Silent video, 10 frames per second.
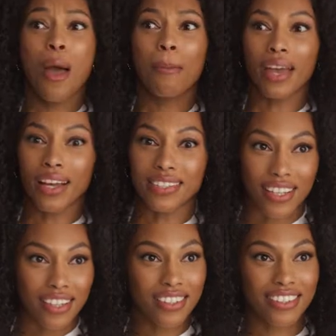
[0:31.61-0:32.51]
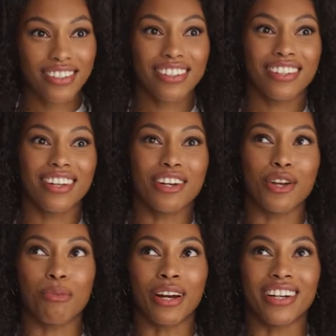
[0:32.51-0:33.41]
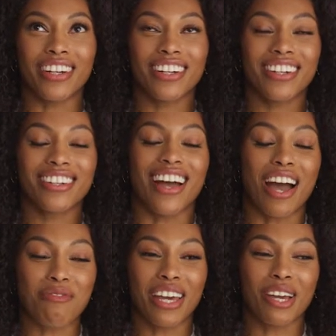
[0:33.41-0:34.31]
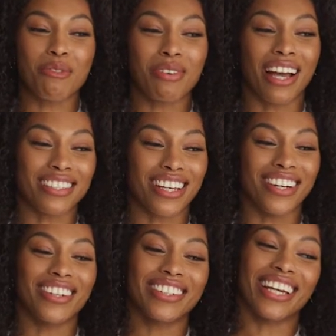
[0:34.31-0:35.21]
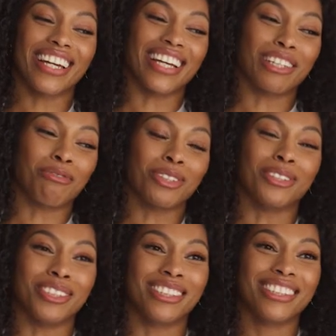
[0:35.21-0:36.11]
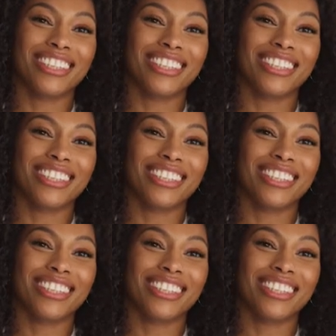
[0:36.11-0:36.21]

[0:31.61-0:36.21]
Beyonce, no brainer. I'm hanging with Beyonce all day at the pool